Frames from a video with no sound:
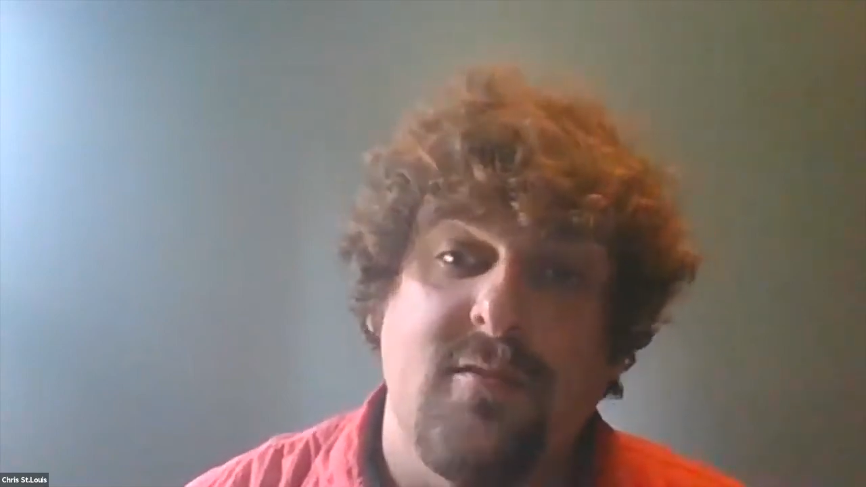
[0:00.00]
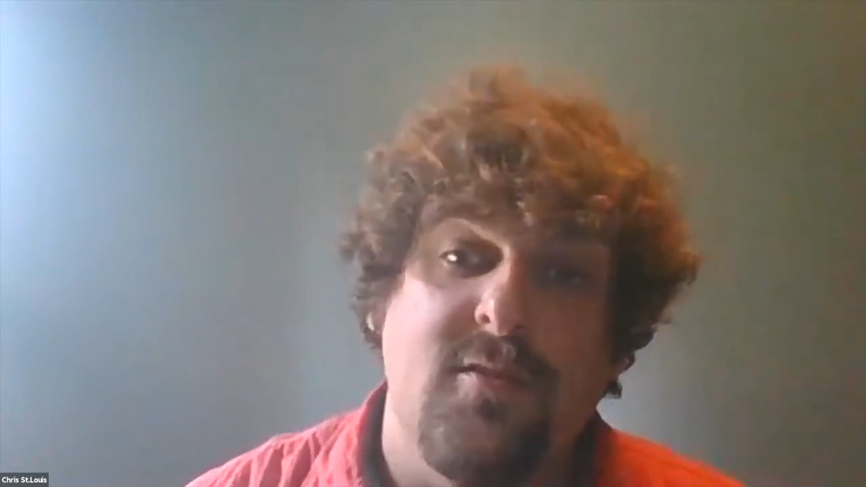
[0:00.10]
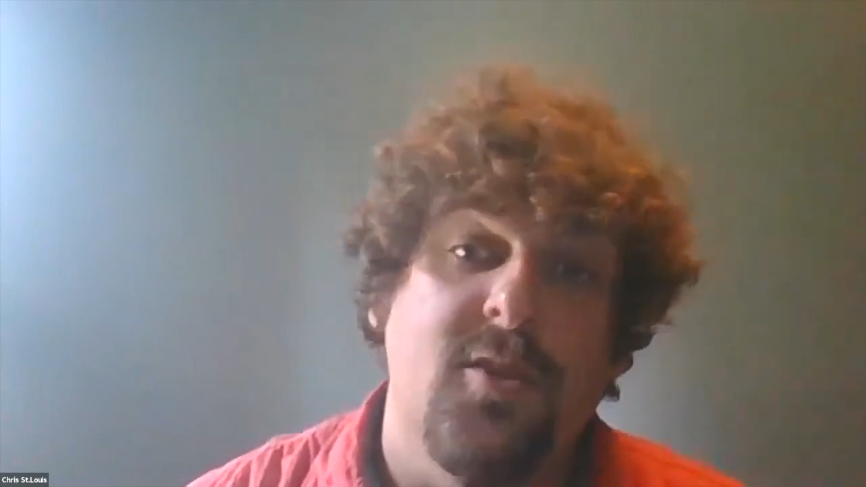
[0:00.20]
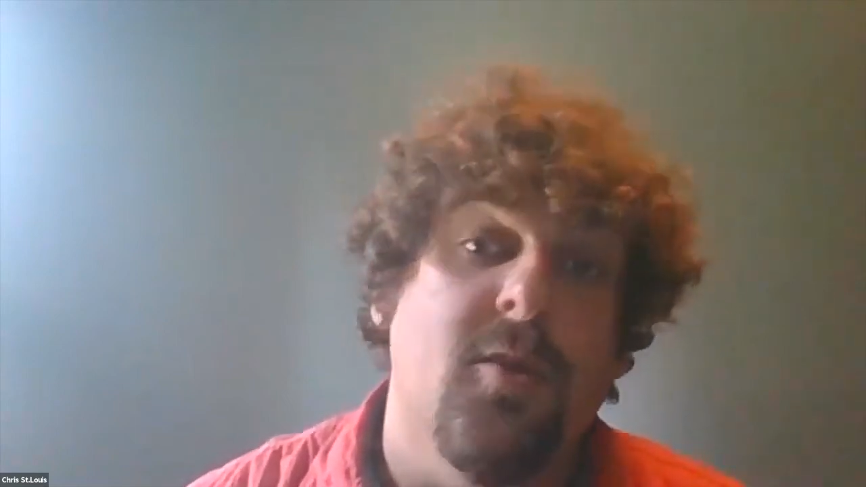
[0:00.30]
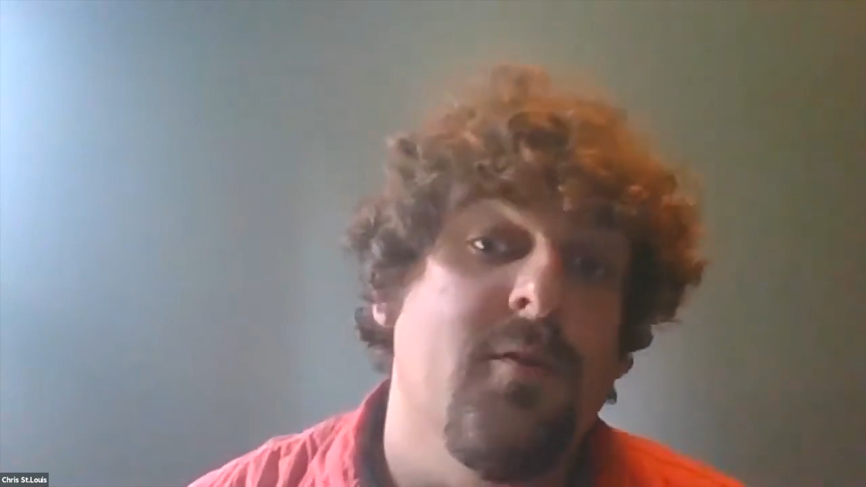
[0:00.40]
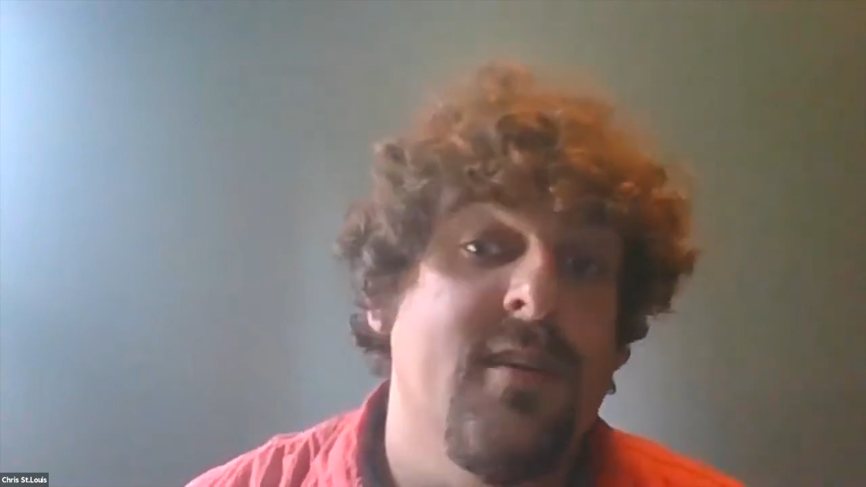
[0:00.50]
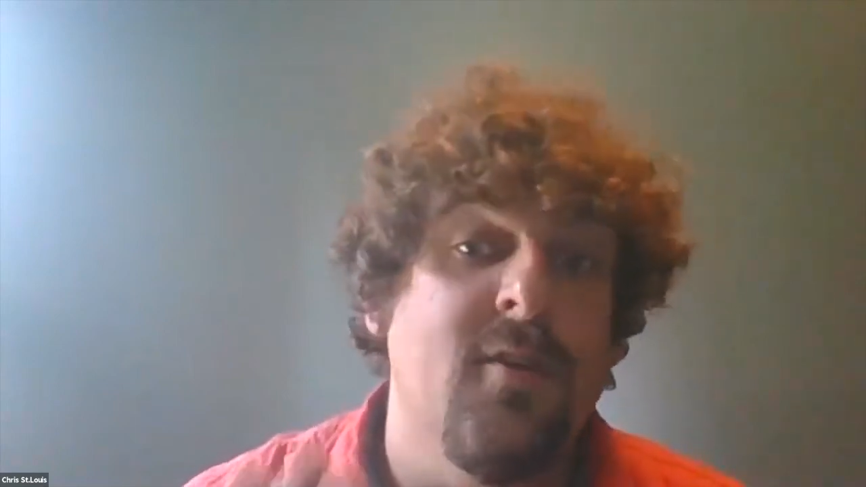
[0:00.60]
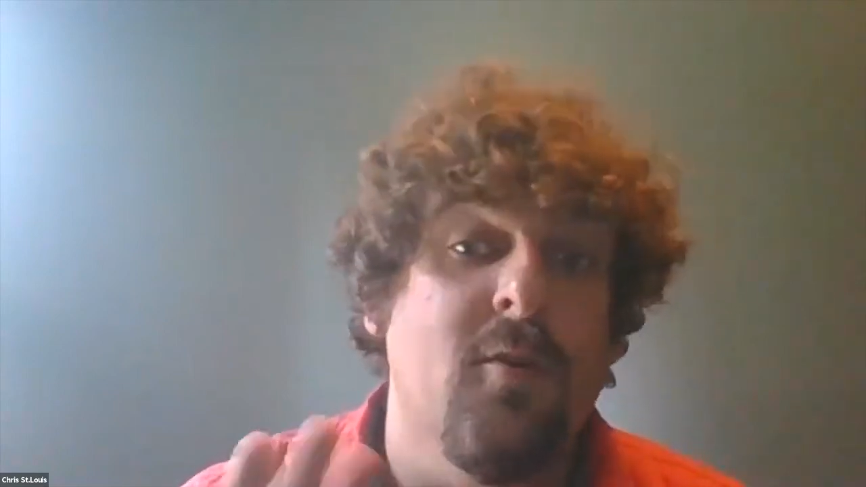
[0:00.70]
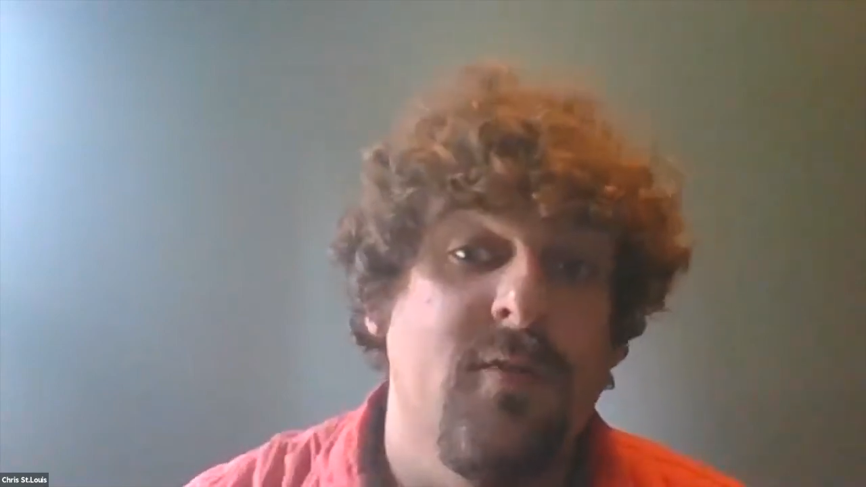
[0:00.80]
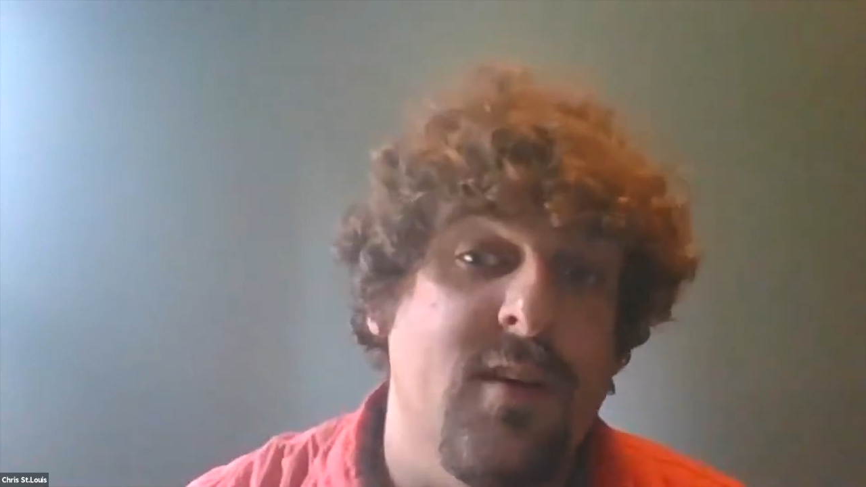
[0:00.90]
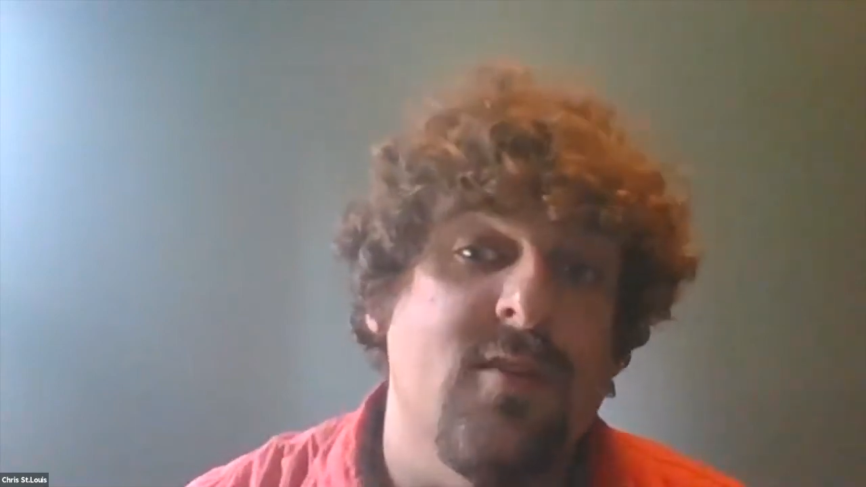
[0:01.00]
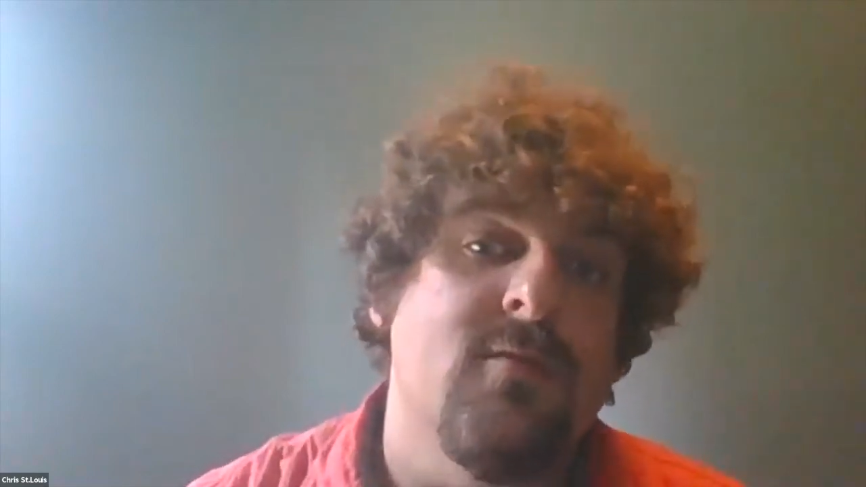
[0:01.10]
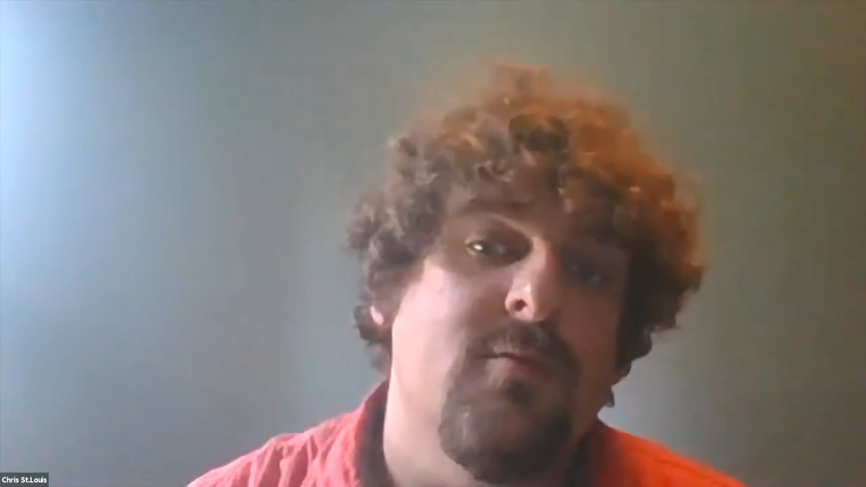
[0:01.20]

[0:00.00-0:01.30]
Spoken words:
You don't need your own vehicle.